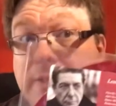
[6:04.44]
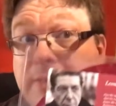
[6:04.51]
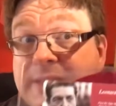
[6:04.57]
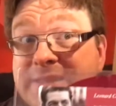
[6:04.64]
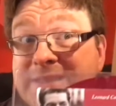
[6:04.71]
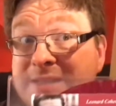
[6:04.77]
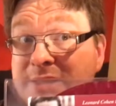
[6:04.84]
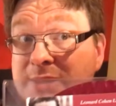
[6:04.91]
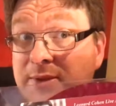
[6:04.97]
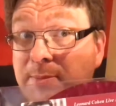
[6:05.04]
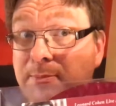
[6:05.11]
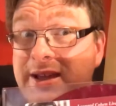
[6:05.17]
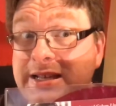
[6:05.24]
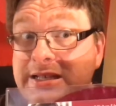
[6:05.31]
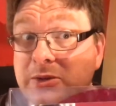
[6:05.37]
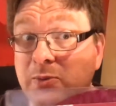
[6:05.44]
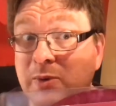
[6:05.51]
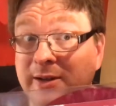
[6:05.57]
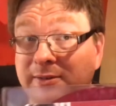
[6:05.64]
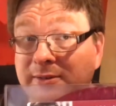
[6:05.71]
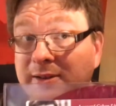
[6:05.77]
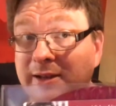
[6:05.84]
This is the best
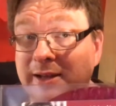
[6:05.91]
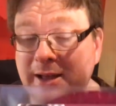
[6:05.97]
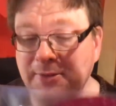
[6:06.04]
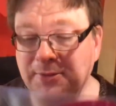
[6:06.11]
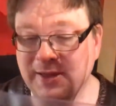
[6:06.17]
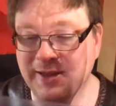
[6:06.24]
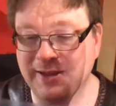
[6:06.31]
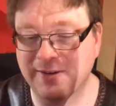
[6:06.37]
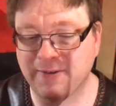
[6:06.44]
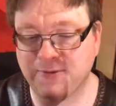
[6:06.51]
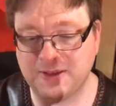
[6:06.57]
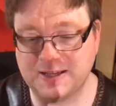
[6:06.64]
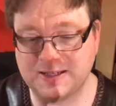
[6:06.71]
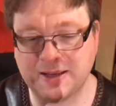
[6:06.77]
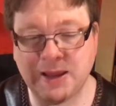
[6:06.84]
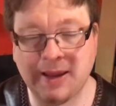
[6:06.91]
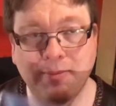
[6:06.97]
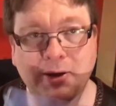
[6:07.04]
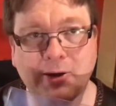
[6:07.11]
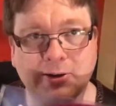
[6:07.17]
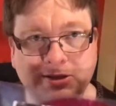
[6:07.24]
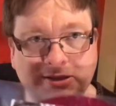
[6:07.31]
one, I think, of these,
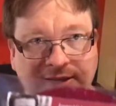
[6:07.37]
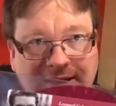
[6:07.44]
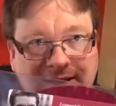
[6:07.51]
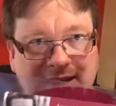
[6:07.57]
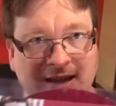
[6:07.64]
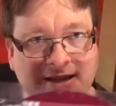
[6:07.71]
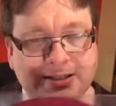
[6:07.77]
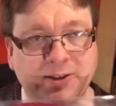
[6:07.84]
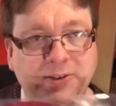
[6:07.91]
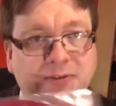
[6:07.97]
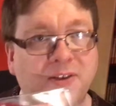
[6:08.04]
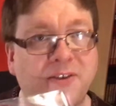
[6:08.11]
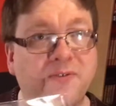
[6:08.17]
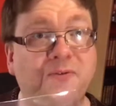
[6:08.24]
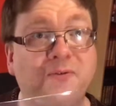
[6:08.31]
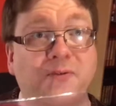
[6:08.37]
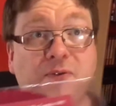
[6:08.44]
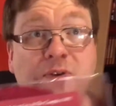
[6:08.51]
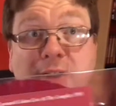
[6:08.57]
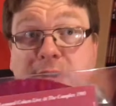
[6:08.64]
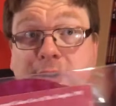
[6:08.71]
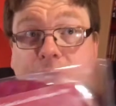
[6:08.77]
because this has a
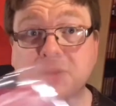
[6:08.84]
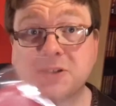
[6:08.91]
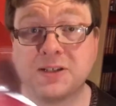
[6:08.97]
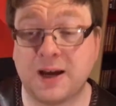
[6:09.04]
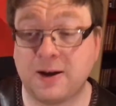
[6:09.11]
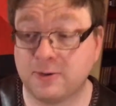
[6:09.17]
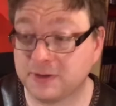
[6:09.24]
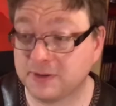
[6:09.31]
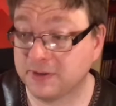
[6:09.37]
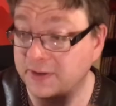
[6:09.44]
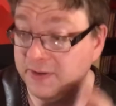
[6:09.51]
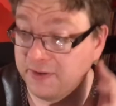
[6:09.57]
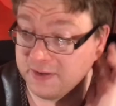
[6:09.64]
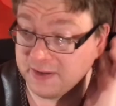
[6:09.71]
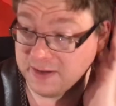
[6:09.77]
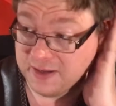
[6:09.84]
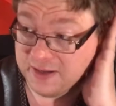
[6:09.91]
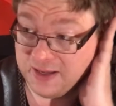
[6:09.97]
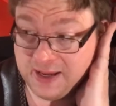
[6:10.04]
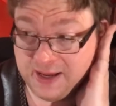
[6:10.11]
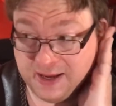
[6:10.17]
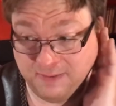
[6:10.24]
very good sound.
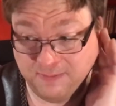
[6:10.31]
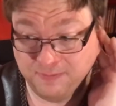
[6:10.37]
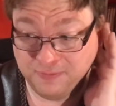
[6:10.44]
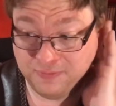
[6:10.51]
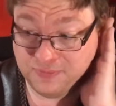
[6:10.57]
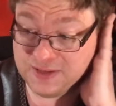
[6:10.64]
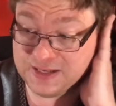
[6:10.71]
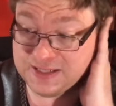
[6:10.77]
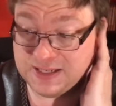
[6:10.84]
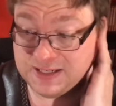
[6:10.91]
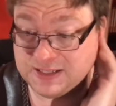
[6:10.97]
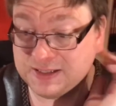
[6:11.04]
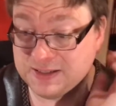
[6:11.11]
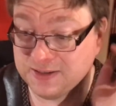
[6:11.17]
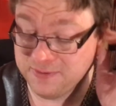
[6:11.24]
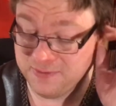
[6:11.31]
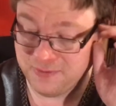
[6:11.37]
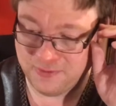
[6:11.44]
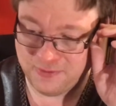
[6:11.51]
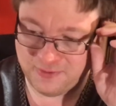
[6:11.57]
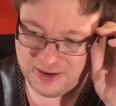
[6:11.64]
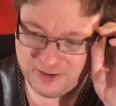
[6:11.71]
This is
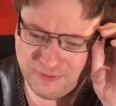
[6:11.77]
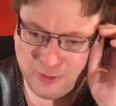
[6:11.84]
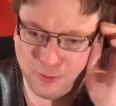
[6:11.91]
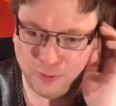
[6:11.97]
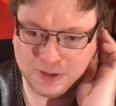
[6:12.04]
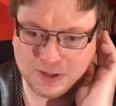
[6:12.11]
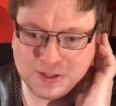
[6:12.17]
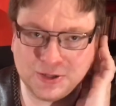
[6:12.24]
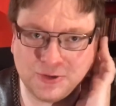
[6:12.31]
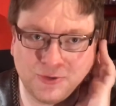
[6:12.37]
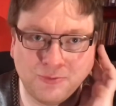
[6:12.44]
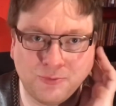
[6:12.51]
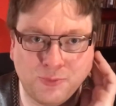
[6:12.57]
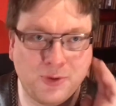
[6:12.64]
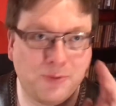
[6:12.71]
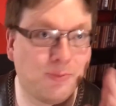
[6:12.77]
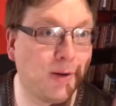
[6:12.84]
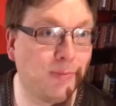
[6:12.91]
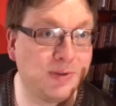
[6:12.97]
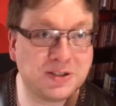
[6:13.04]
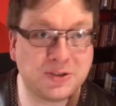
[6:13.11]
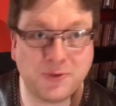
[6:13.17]
recorded
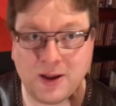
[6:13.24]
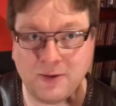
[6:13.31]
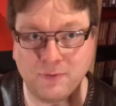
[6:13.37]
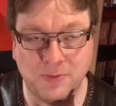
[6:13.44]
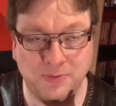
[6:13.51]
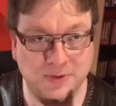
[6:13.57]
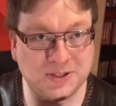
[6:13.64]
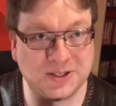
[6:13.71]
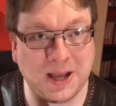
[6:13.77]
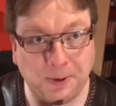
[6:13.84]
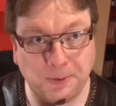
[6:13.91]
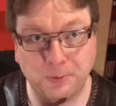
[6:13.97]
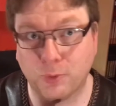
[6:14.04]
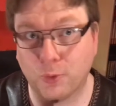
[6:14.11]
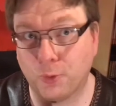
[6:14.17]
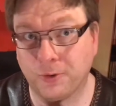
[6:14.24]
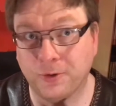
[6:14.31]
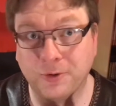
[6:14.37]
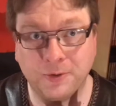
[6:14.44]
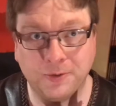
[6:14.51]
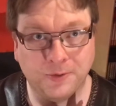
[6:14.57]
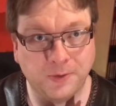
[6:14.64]
probably straight from the soundboard,
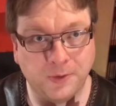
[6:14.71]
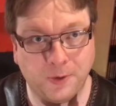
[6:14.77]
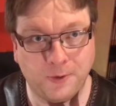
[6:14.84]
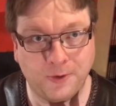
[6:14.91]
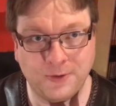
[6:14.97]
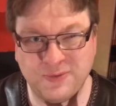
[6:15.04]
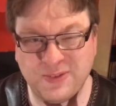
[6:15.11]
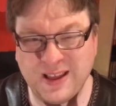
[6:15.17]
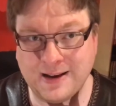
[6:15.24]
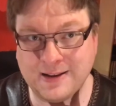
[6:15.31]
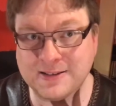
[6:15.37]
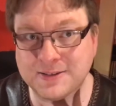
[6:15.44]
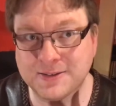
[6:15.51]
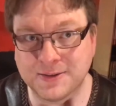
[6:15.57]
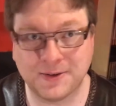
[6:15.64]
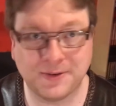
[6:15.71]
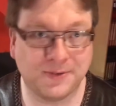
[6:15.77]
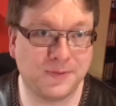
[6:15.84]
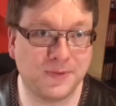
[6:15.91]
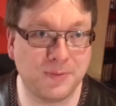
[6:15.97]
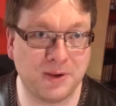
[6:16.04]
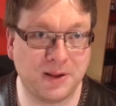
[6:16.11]
or if that is the
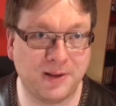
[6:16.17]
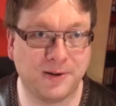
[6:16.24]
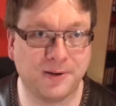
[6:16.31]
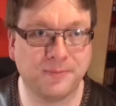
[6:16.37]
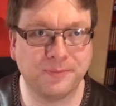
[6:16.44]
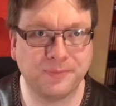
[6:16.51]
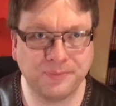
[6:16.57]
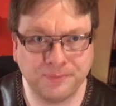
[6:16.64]
familiar